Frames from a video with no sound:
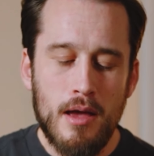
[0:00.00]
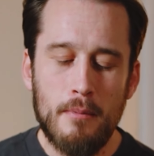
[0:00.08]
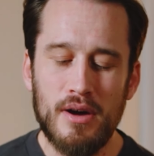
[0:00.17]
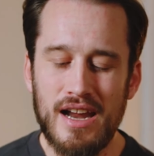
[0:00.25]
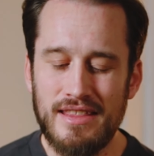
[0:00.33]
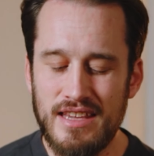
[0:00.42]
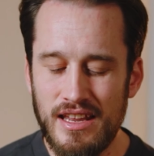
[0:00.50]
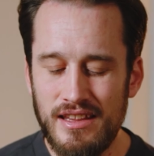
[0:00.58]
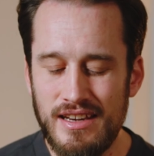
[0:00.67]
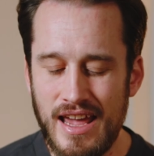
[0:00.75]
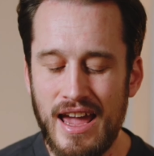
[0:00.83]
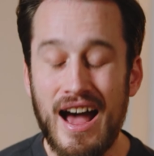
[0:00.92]
but at the end of
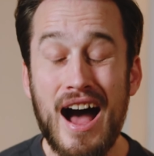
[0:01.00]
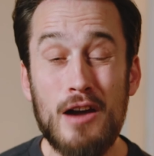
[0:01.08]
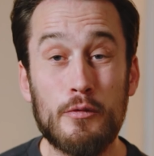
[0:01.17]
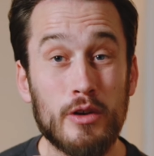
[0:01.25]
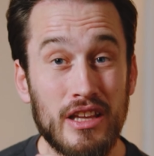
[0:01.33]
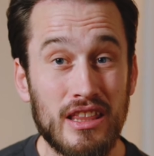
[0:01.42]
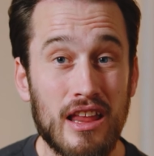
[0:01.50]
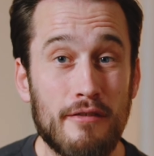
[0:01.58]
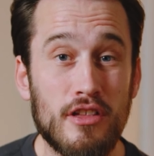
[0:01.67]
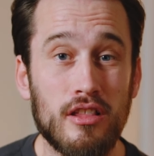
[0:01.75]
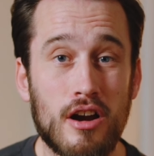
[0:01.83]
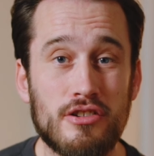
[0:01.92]
the day, I really love
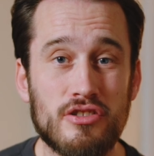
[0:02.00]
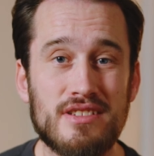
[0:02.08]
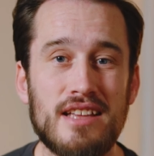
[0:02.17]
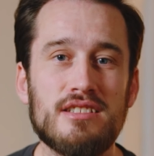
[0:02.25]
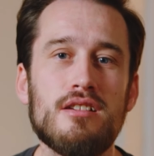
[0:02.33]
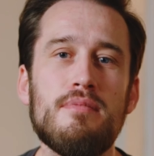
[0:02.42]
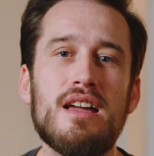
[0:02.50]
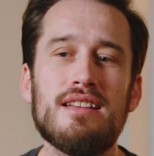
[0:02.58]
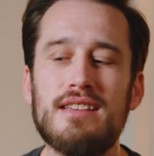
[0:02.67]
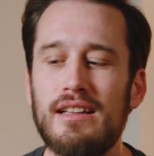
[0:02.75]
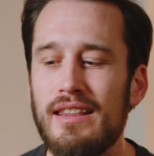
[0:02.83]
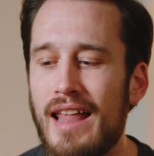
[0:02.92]
the larger sensor
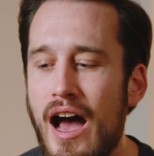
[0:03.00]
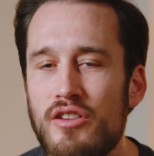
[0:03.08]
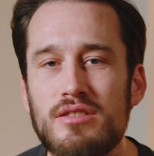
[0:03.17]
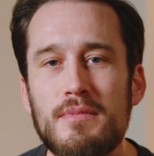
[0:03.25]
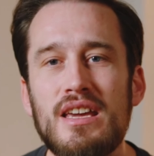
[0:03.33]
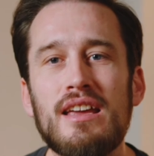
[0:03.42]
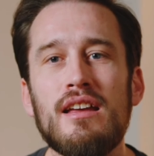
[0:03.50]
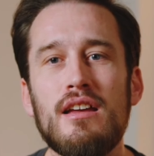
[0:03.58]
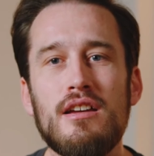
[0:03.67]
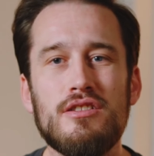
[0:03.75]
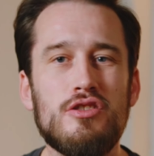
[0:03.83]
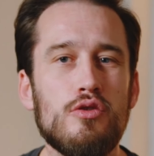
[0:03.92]
because it allows me
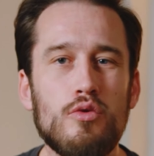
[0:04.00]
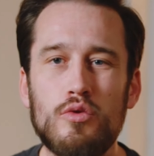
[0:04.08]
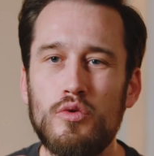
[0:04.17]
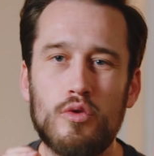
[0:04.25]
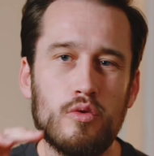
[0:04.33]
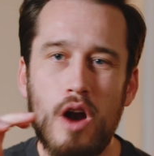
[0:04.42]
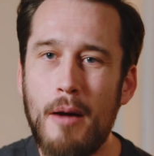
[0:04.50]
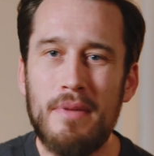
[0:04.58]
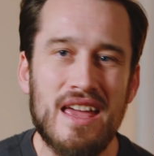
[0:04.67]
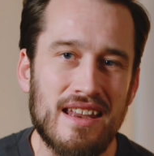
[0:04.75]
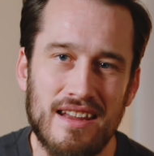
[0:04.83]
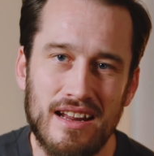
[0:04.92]
to crop
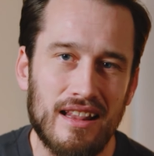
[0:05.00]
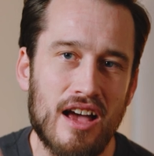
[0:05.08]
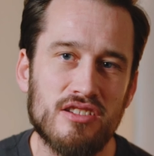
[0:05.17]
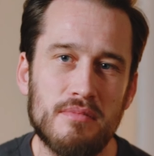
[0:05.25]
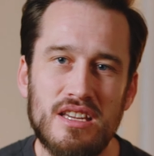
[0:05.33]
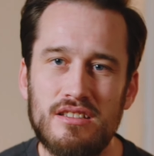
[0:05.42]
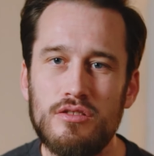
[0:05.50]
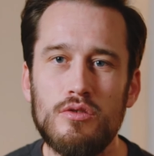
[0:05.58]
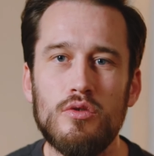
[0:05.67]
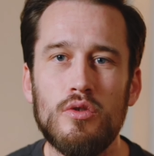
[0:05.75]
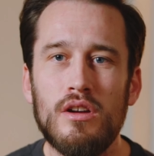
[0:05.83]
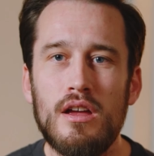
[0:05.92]
in. It allows me
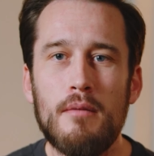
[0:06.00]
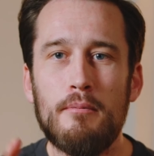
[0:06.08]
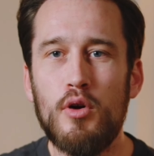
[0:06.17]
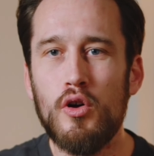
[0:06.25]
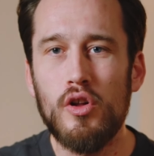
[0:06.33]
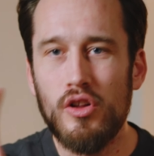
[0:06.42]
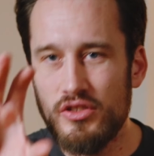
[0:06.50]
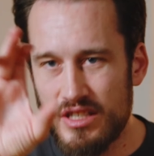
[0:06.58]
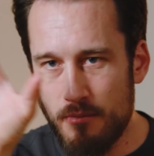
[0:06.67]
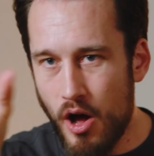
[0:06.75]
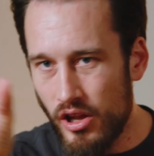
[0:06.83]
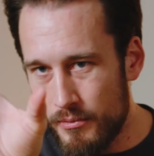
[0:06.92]
to pull
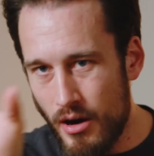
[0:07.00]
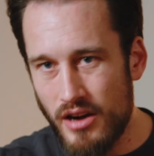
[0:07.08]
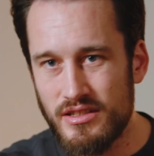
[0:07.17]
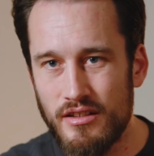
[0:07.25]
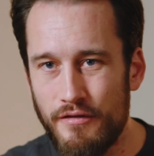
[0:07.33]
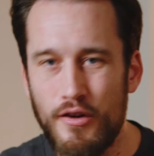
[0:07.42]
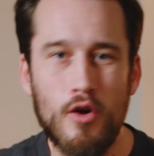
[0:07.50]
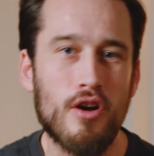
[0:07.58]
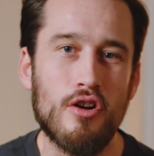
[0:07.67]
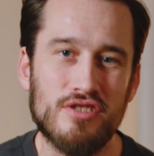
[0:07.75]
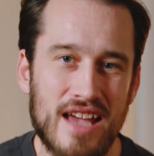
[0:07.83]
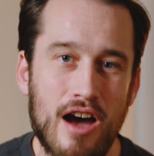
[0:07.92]
smaller parts of
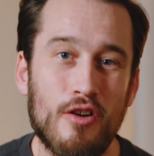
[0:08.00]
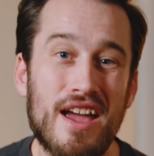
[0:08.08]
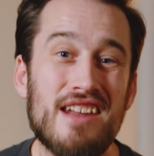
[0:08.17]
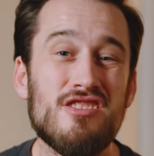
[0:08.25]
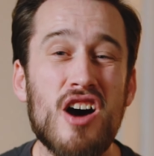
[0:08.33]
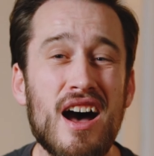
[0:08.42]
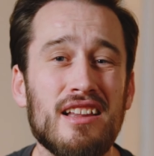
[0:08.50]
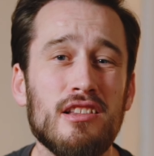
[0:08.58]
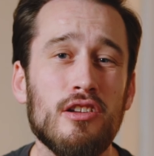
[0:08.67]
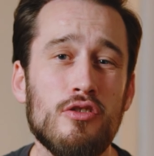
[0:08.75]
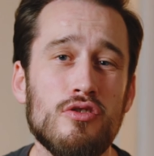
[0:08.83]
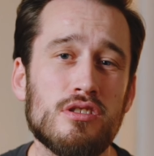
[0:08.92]
photos out and not
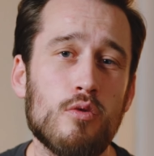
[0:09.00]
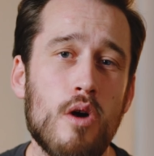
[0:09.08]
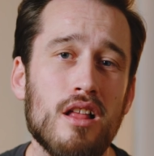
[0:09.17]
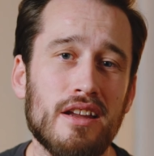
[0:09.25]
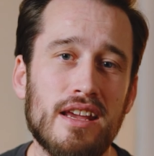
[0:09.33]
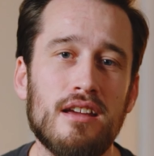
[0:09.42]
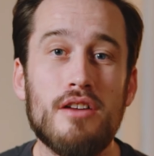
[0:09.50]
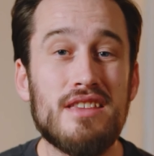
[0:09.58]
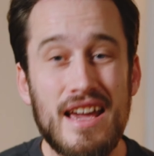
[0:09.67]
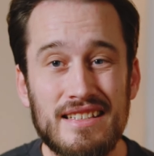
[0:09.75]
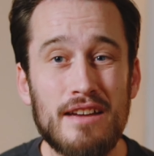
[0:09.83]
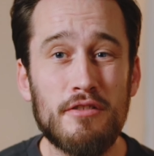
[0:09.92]
lose quality. On
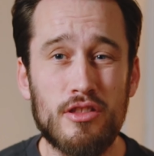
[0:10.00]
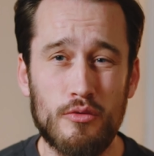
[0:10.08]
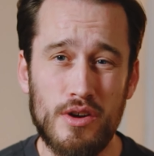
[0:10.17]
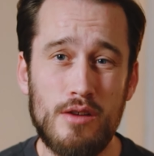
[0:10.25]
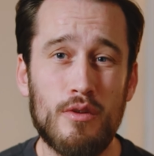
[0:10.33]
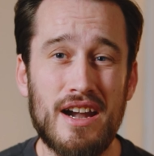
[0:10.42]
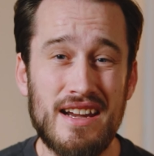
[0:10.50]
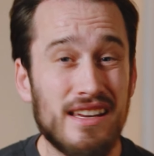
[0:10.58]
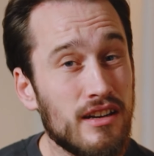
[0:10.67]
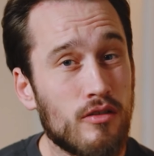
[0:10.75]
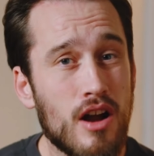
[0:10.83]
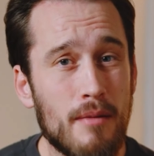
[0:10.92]
the A7 III, when I
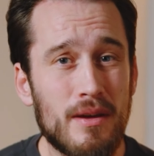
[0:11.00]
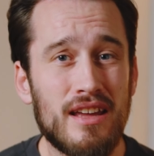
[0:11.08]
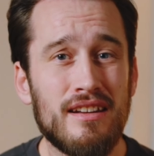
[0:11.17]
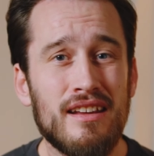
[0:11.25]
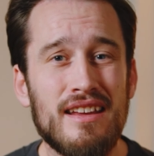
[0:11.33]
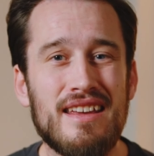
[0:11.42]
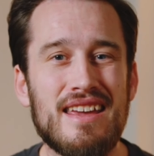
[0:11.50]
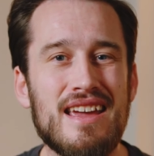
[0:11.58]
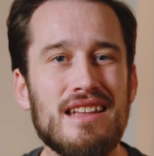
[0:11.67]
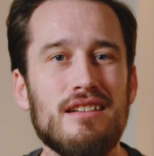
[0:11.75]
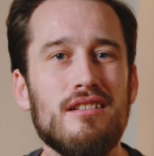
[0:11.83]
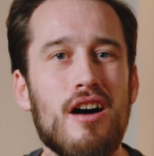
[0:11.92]
needed to crop in,
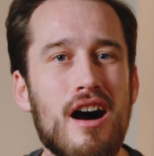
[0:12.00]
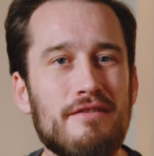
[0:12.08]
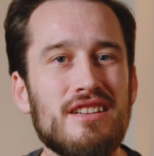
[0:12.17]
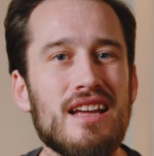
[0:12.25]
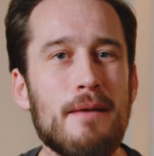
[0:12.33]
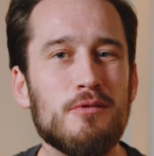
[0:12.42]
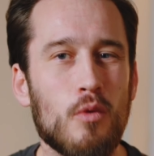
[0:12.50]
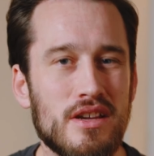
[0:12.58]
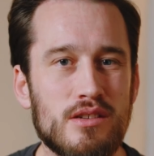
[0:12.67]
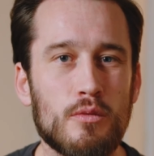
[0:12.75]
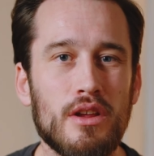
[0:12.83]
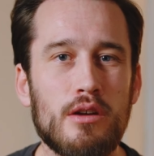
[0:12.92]
it oftentimes
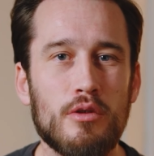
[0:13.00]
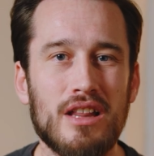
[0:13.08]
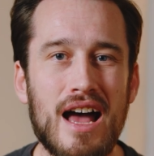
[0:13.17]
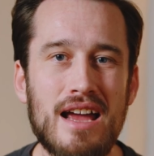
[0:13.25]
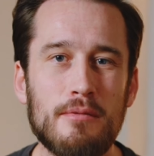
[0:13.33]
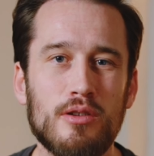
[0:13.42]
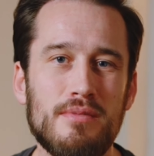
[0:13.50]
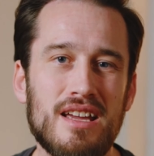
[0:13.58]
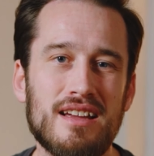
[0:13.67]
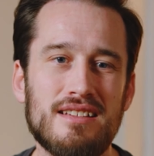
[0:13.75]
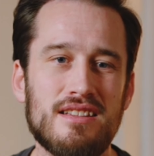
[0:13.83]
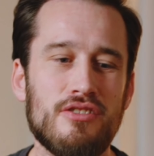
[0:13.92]
wasn't really reliable
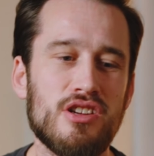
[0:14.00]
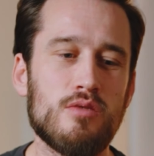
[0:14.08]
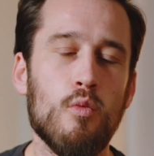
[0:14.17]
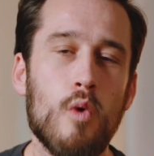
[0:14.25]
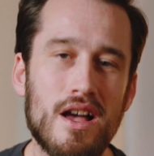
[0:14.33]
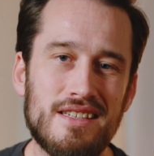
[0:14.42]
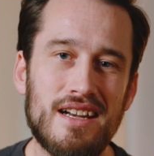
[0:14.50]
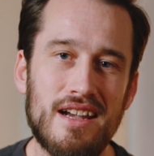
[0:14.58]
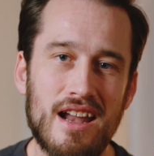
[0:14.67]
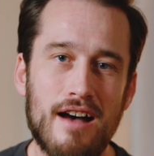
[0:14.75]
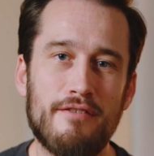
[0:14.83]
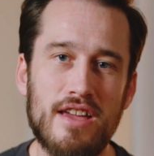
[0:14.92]
because there just wasn't
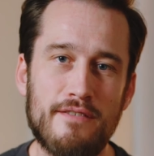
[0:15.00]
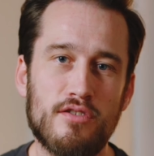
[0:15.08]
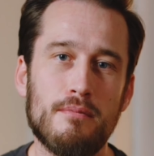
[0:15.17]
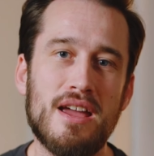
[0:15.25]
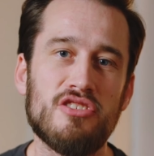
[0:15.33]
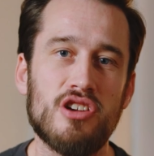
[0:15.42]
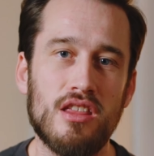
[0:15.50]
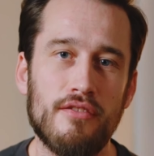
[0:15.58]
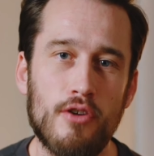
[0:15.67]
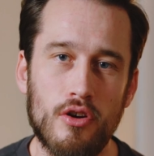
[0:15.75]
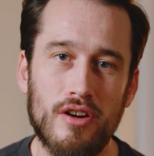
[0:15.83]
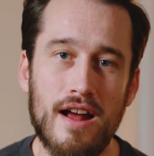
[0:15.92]
enough information in the
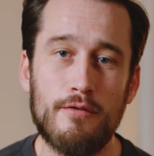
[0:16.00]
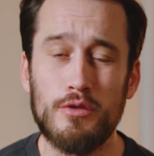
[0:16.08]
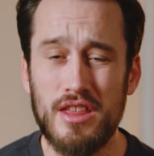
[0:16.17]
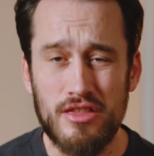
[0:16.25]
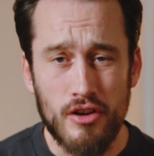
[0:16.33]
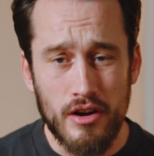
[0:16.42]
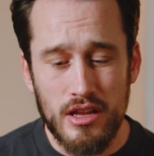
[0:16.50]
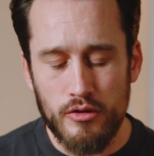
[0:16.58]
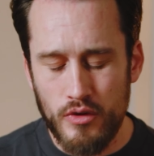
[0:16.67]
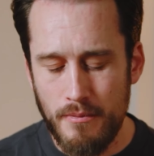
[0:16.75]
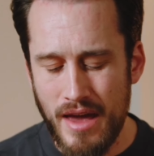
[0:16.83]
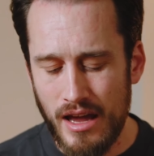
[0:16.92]
photograph. With a
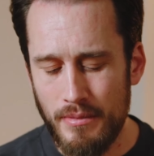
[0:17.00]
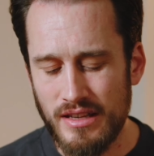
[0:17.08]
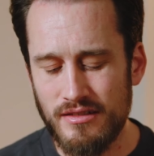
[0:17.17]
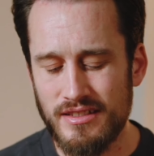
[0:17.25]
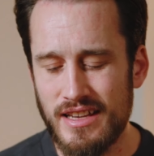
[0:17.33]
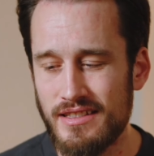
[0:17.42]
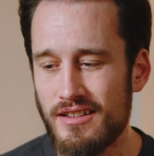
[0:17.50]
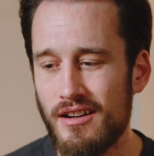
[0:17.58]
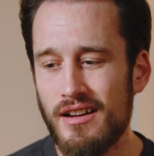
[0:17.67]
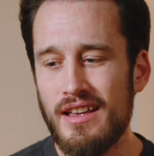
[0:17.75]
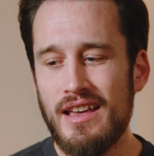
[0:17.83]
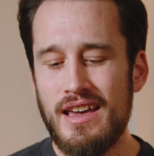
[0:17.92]
33 megapixel
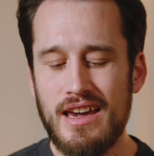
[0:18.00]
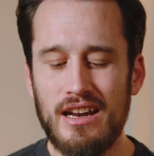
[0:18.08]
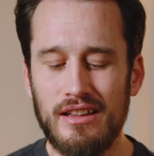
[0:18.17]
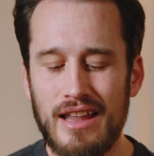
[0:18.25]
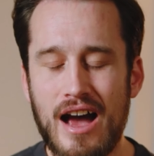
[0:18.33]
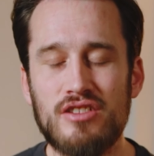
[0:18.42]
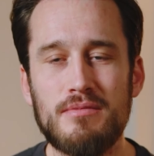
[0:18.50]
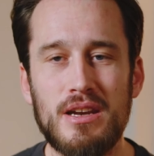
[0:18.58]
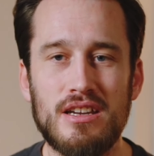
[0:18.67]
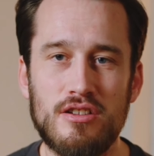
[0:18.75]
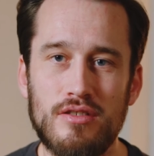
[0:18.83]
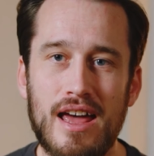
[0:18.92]
sensor, it allows me
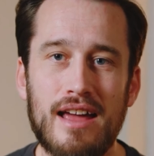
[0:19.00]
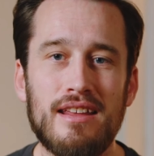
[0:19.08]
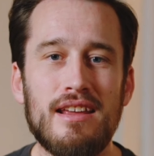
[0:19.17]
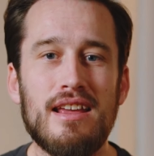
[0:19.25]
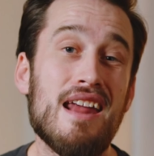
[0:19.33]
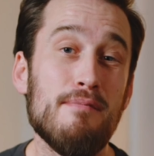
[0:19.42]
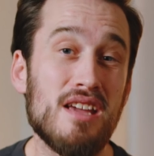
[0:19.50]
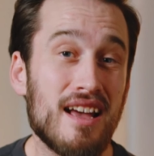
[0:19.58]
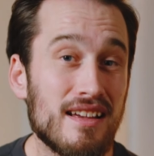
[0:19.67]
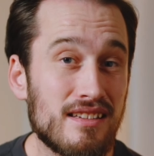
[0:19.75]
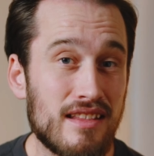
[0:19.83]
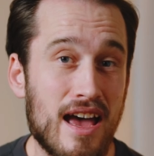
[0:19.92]
to do that. And
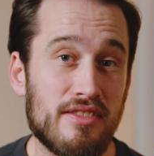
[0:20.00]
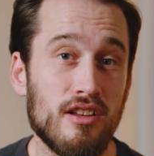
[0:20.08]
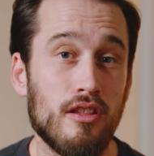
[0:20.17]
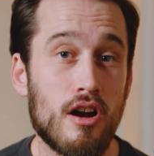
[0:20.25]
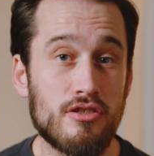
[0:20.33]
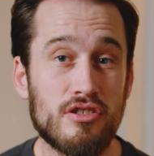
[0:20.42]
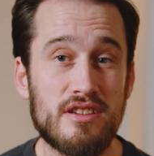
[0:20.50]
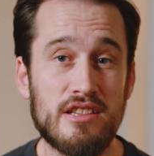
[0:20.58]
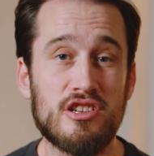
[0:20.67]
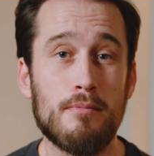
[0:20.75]
because of that, the larger sensor